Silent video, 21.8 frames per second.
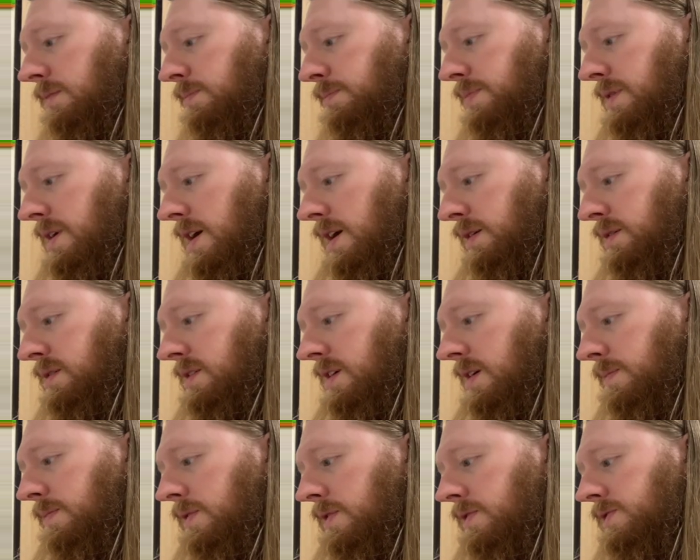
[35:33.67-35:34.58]
Box
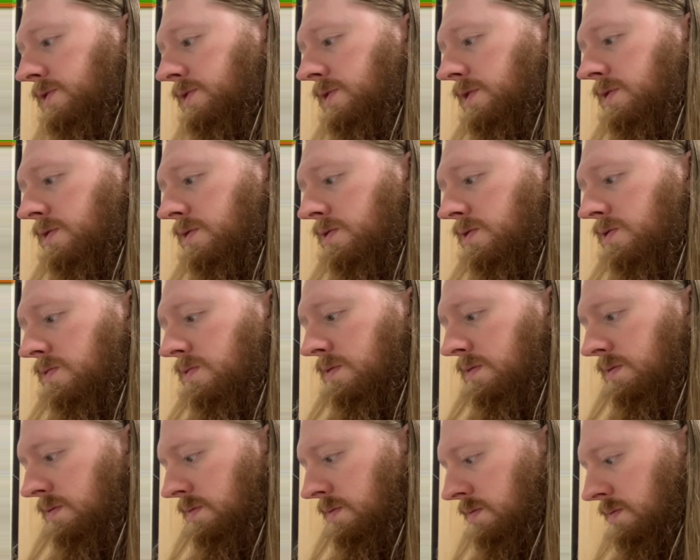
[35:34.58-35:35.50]
number two.
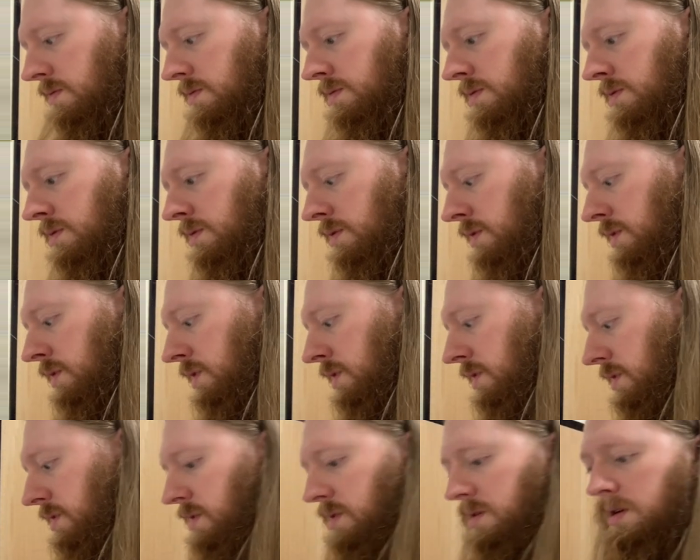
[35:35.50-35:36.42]

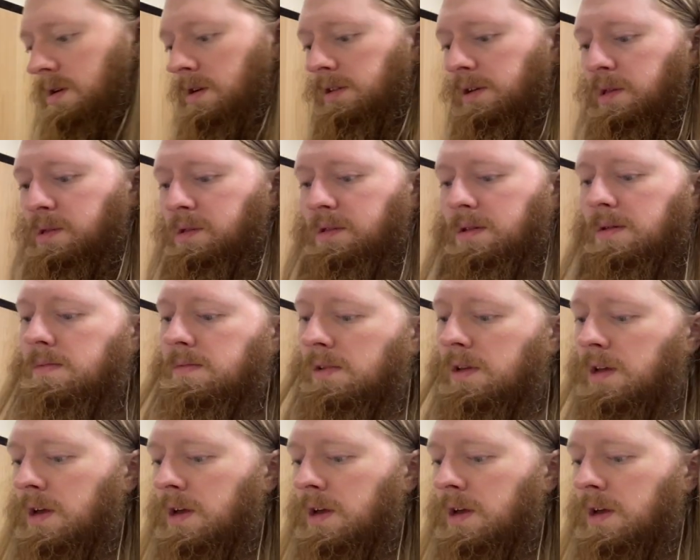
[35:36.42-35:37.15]
At least